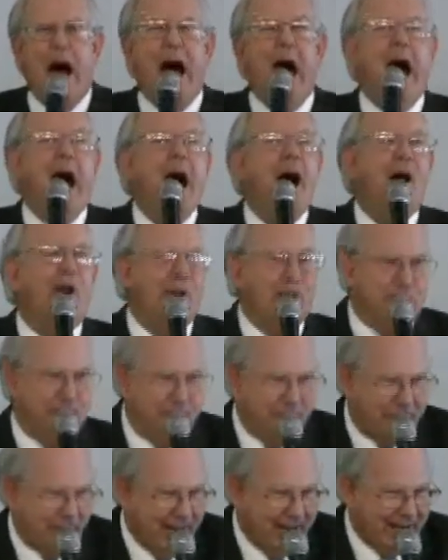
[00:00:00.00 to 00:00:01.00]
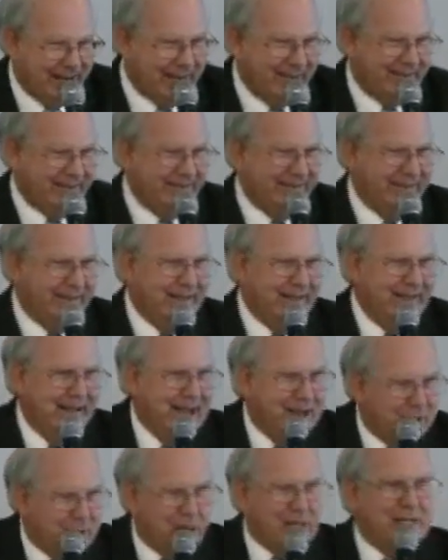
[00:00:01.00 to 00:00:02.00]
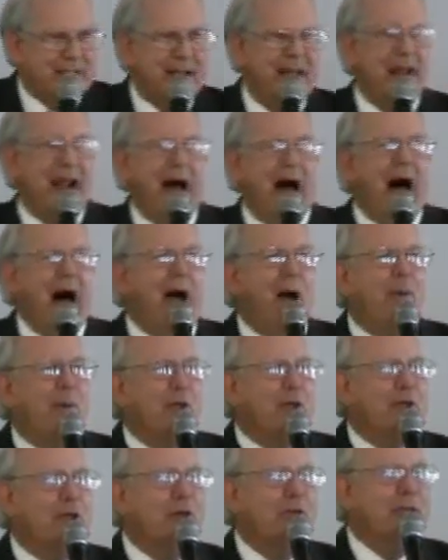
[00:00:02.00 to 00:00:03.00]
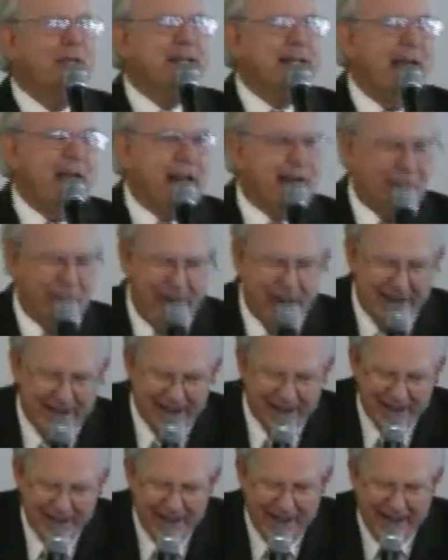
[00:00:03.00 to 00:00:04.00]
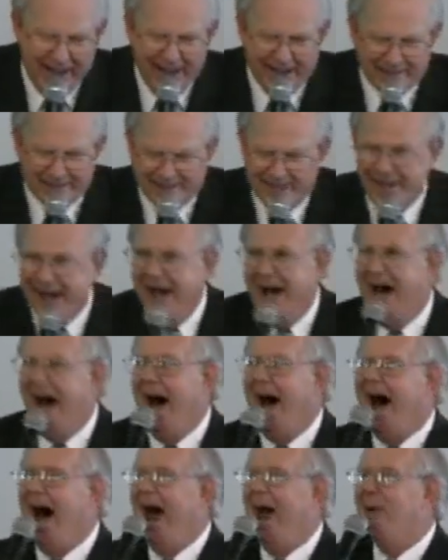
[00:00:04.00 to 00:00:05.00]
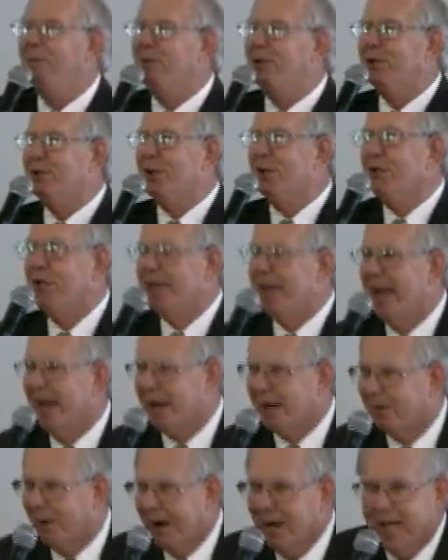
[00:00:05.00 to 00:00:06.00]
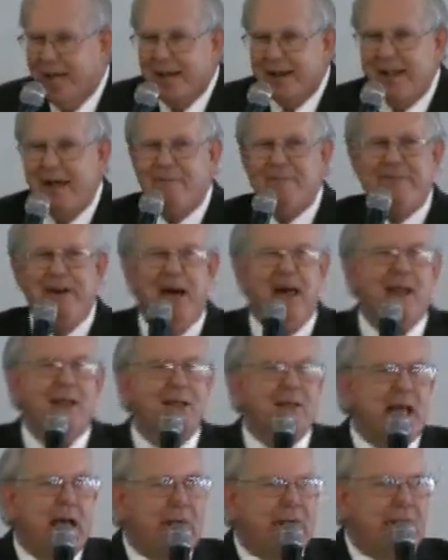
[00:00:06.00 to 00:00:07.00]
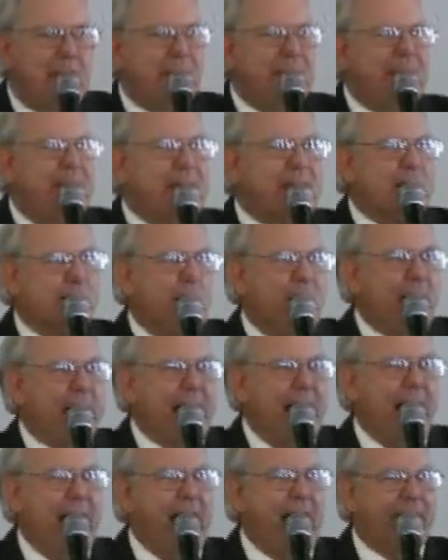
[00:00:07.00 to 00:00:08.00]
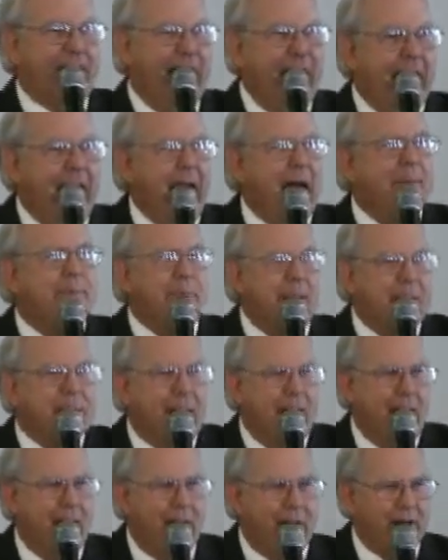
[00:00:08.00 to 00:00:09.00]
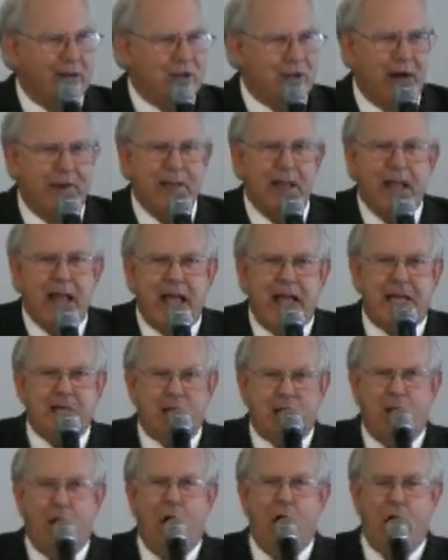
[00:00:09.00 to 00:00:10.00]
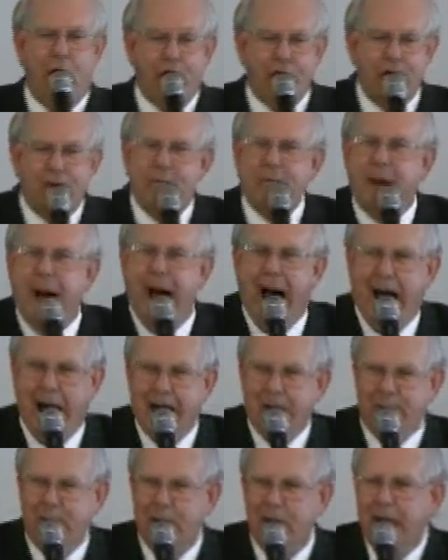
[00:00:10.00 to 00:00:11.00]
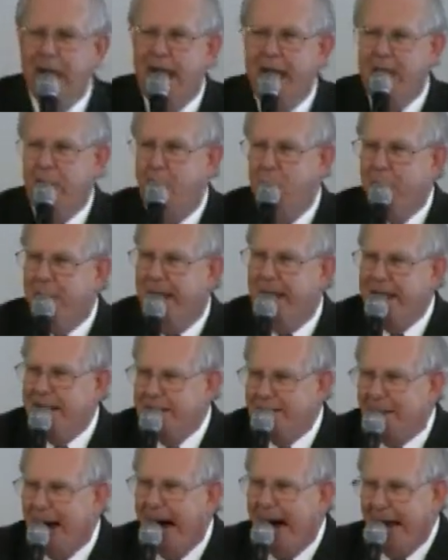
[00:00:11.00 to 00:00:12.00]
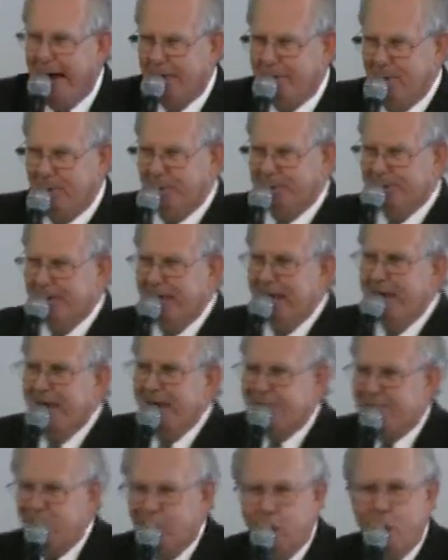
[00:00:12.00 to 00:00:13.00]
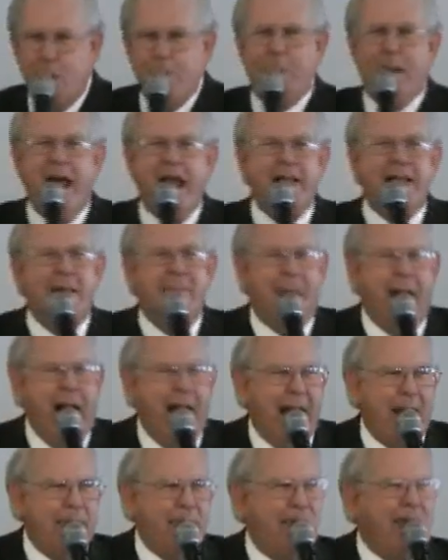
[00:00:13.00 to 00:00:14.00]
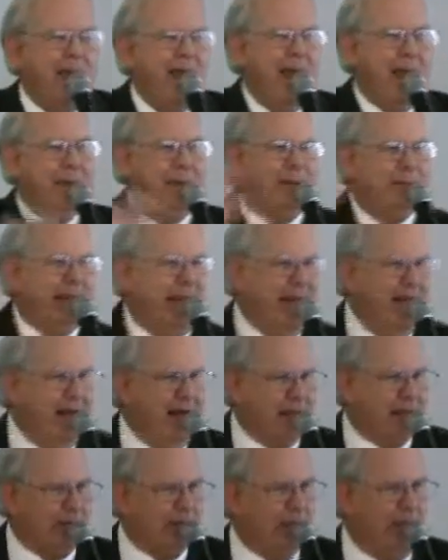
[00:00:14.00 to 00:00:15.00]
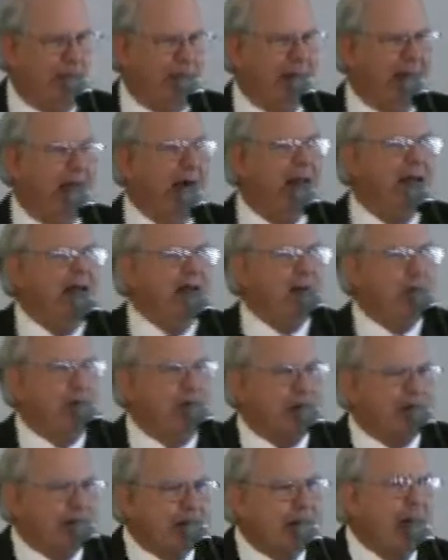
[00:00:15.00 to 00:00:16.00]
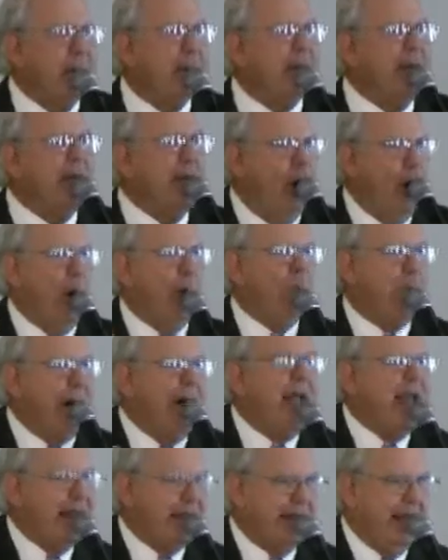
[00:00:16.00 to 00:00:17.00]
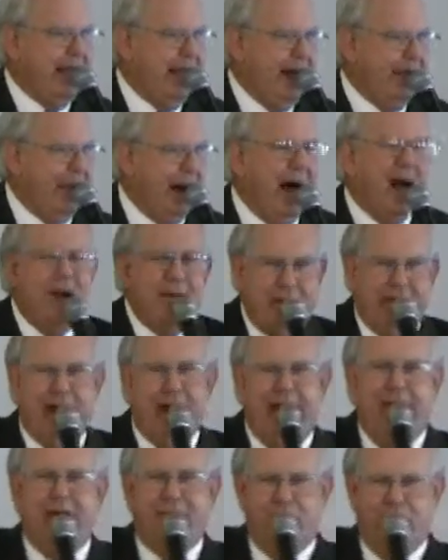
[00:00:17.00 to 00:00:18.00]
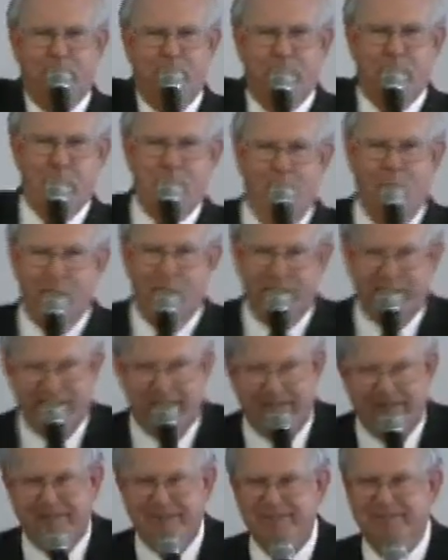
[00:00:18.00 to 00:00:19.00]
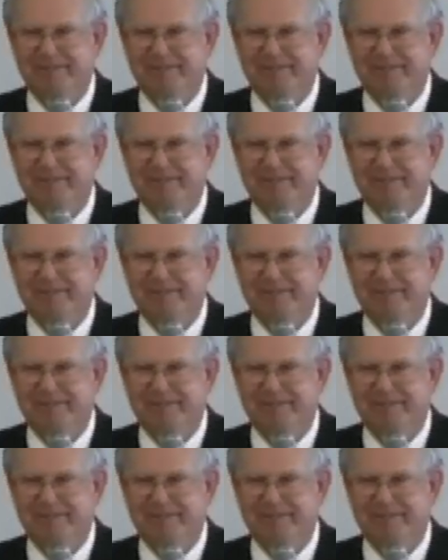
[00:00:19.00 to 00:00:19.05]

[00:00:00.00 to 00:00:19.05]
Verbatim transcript: I'll do the painting. She said, I will do the decorating. I said, I will do the decorating. Now, fellas, the best way to have a happy marriage uh, is learn the Bible and obey the Bible. If you'll obey the Bible, everything else will work out. Just simply obey them uh, that have the rule over you.